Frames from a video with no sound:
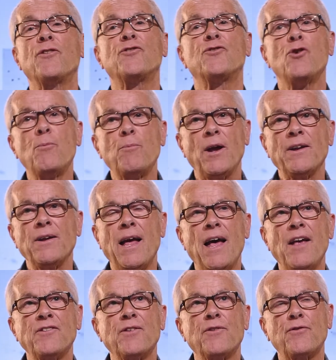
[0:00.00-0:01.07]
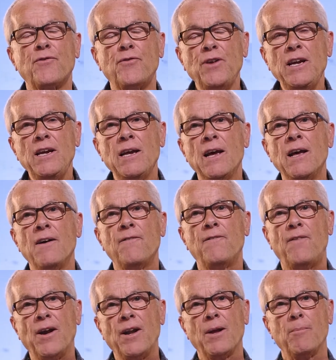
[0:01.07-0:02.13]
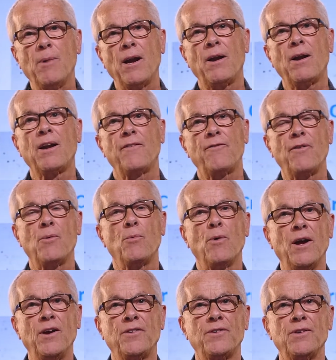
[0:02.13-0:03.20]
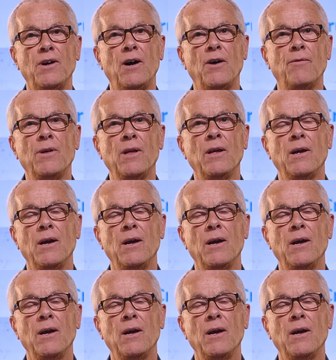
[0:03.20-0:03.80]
Zooplankton has three fundamental different ways of